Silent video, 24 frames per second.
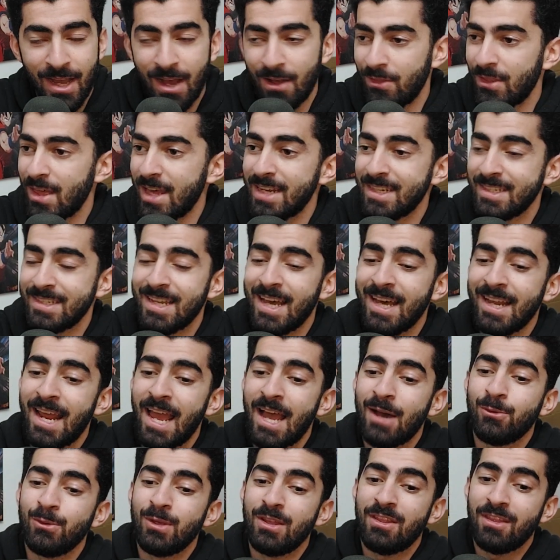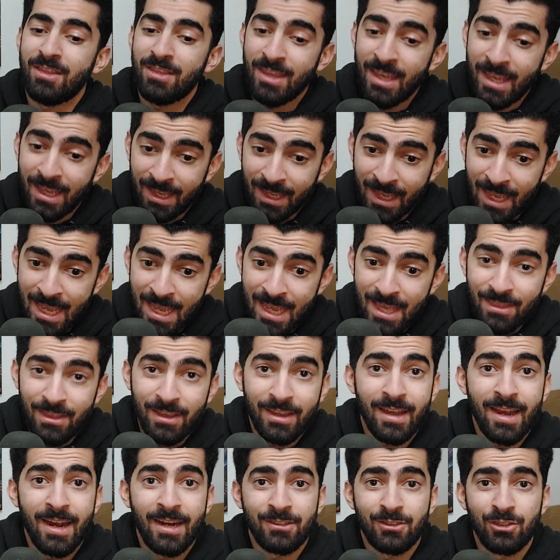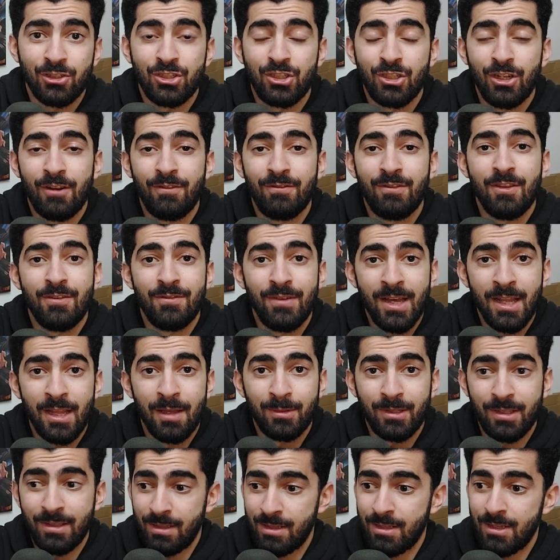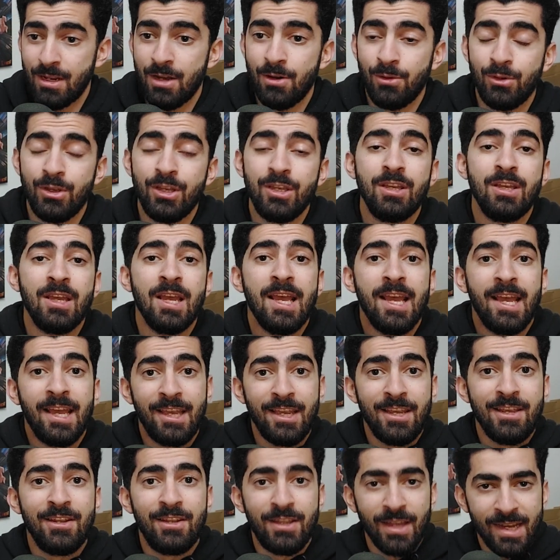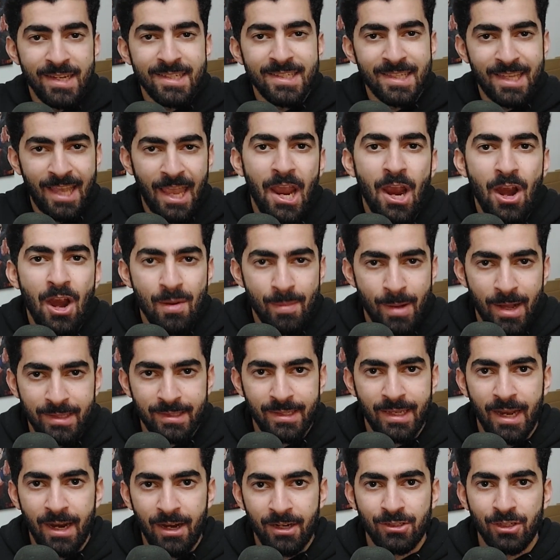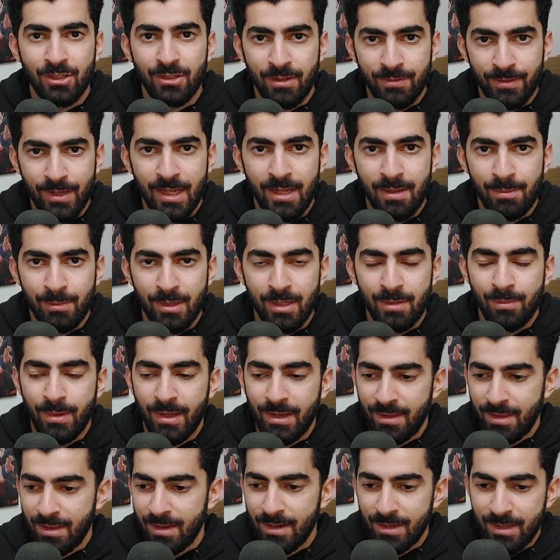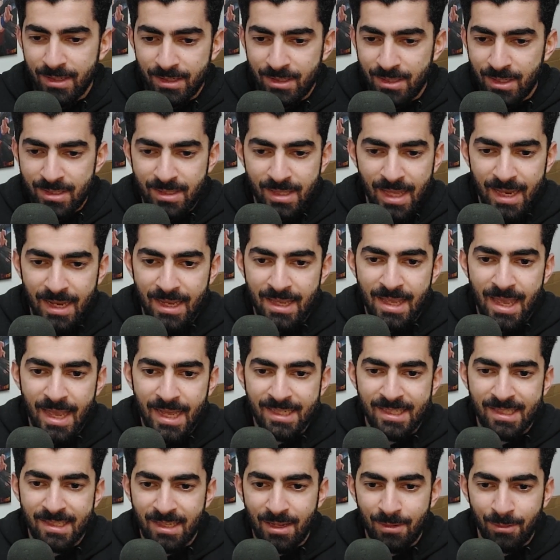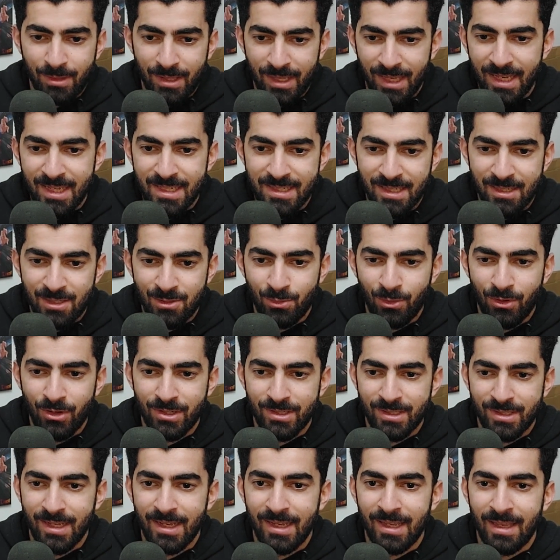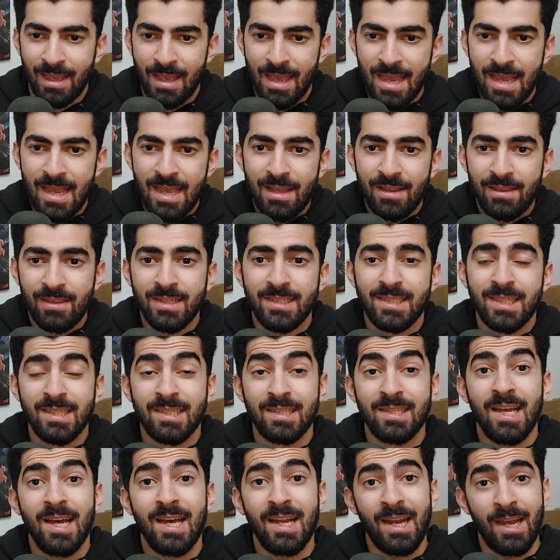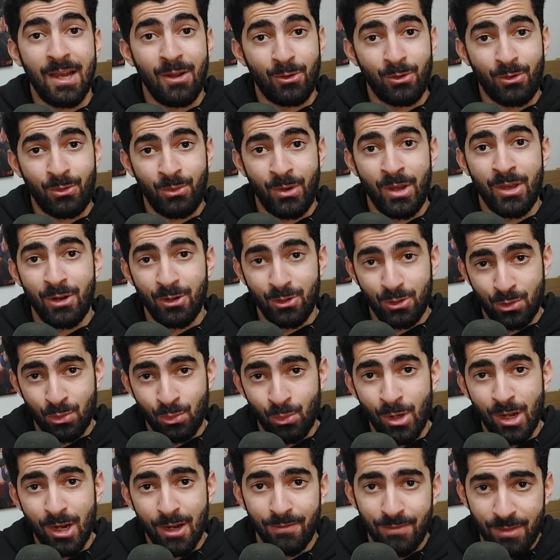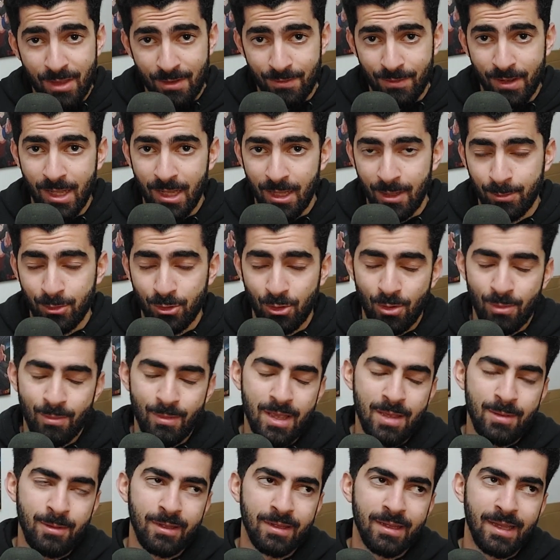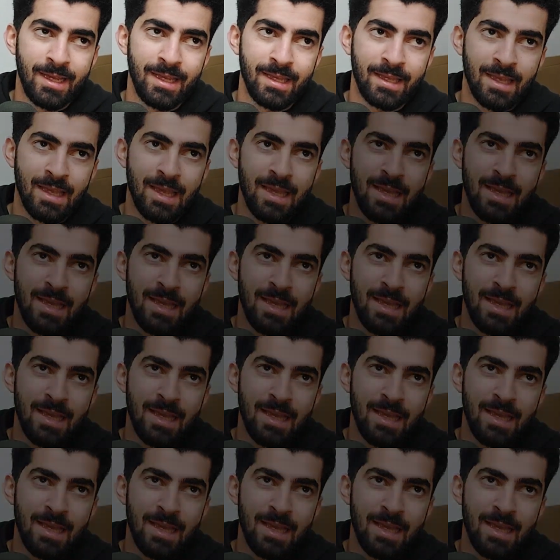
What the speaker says: out. That is not how we think the character should have developed. You know, he does care about character development, but there is just that he has some cases where it's like, this is not how Kratos would have developed, or maybe like